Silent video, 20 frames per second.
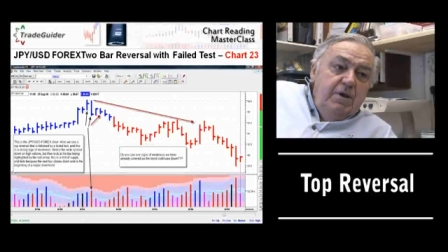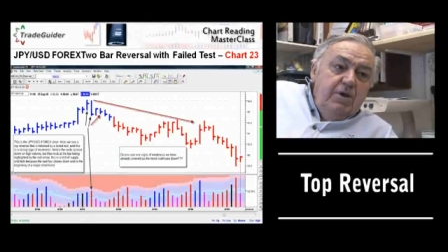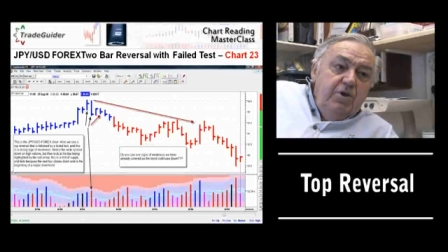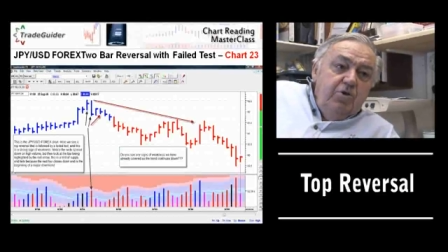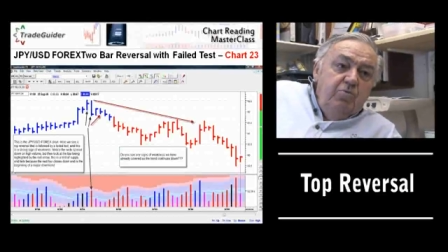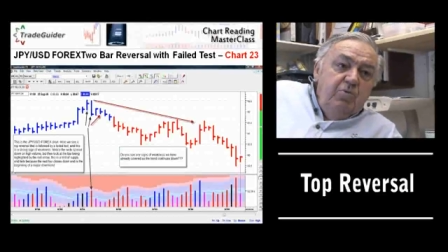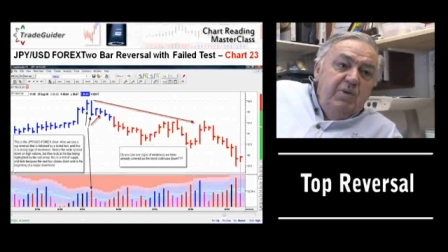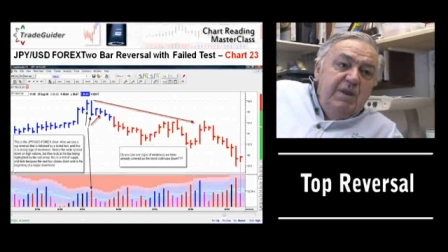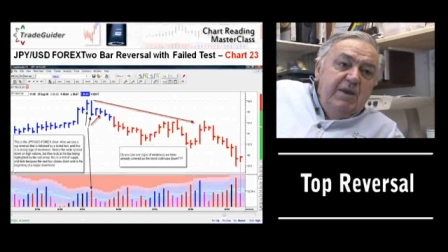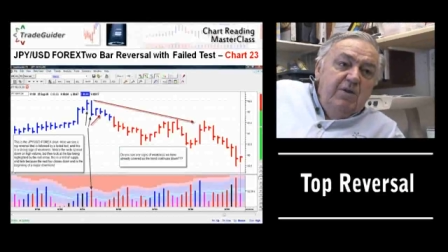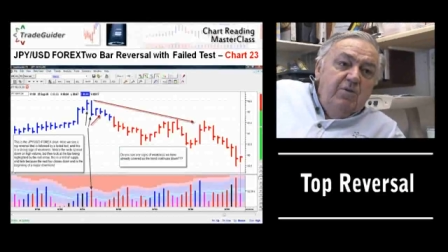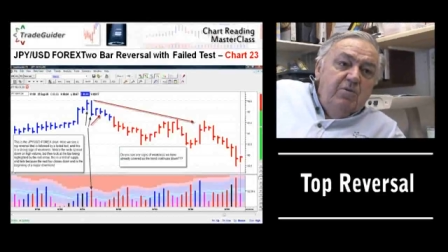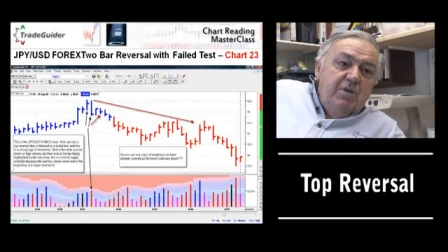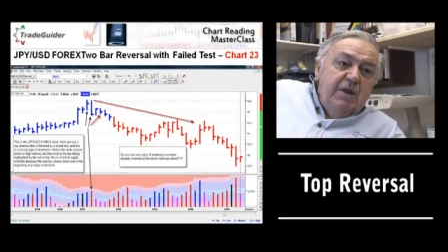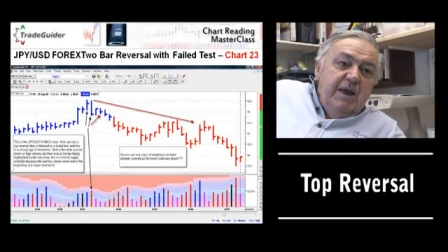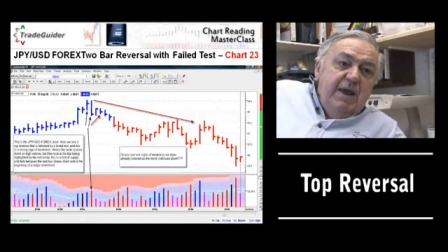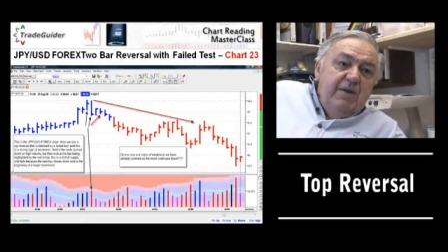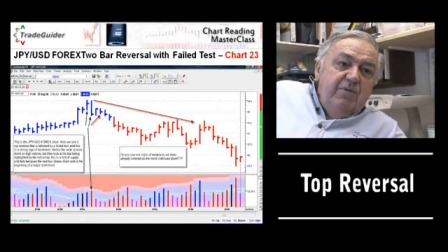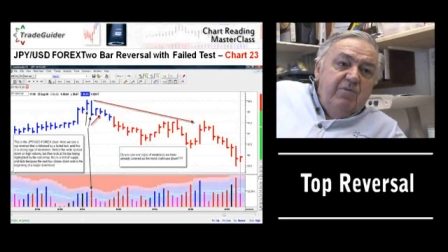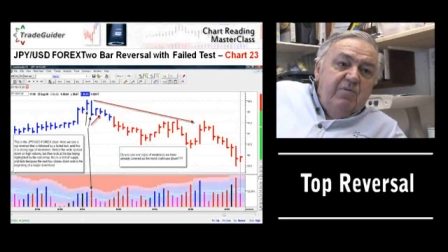you kneel
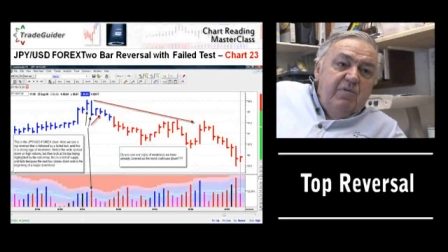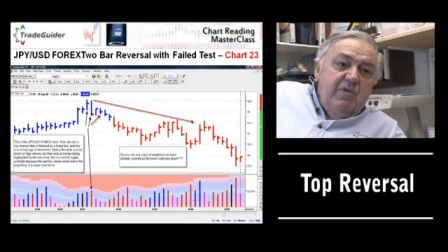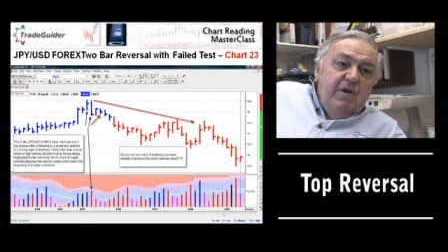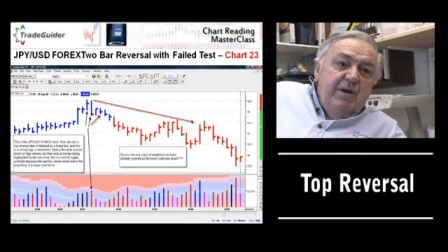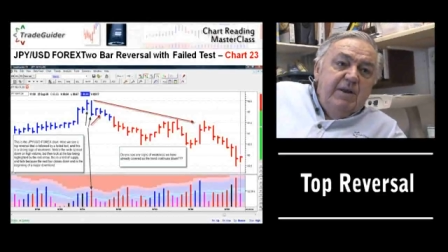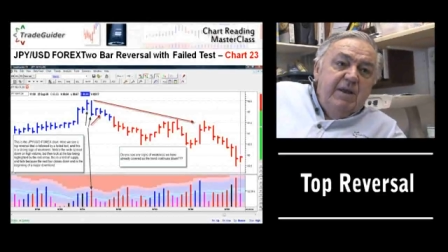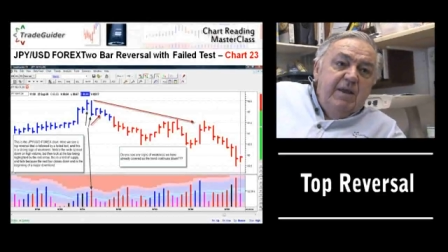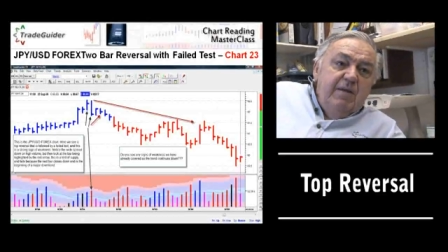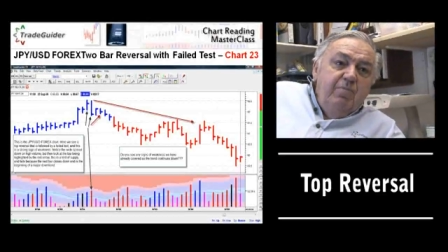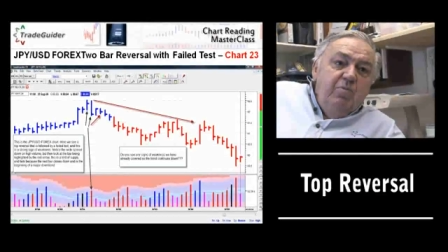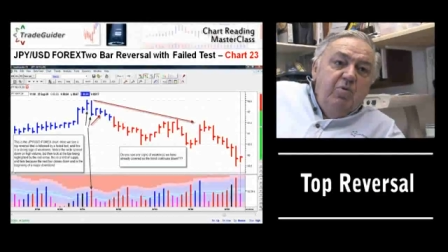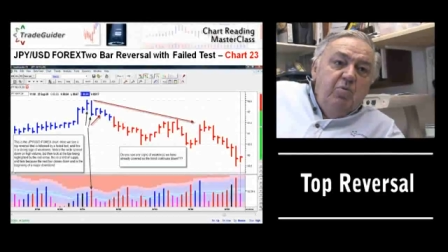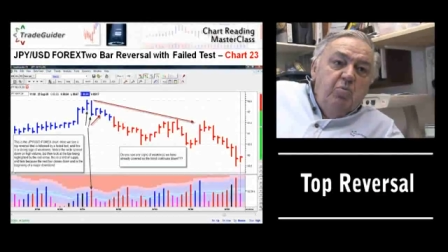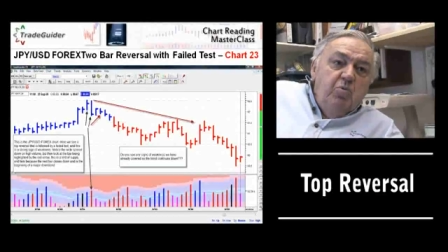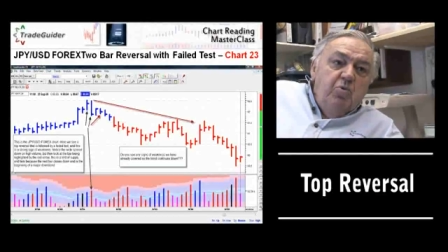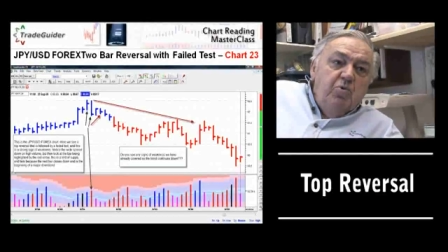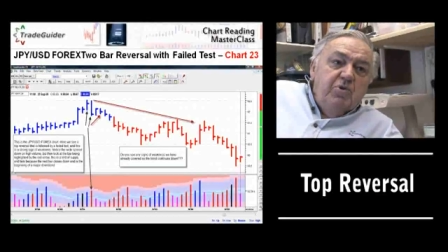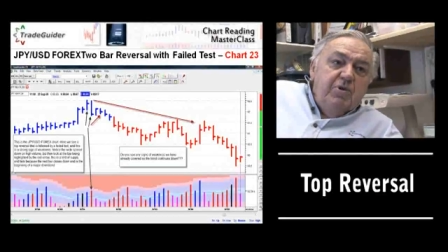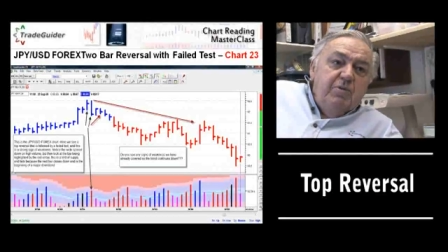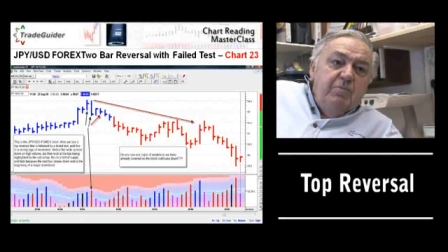down, try to give him the
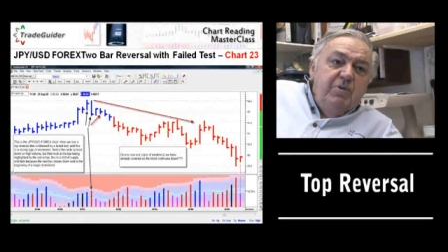water,